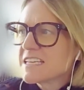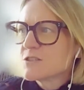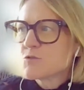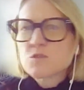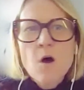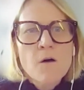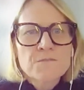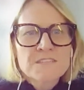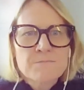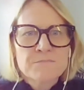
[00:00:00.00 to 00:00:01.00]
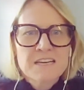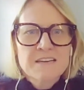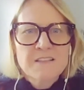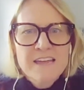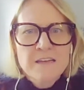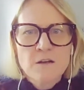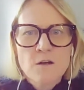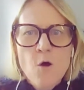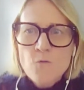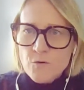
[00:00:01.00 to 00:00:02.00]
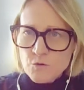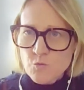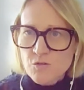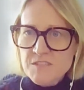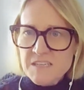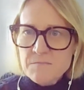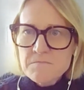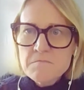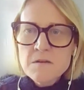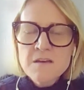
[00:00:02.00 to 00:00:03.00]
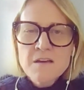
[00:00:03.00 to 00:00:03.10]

to solve something like over tourism,